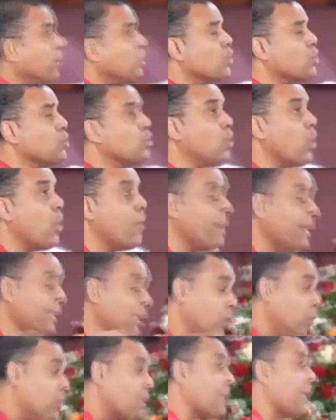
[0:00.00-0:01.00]
So
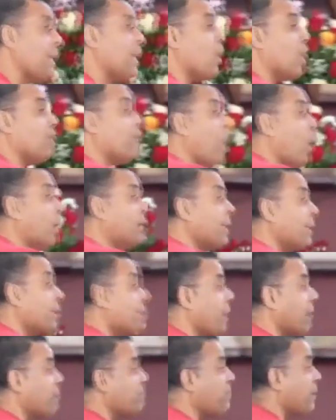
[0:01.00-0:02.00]
you think of all the
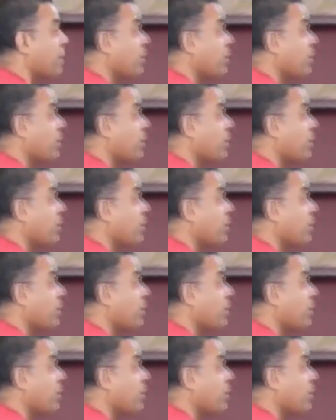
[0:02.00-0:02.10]
great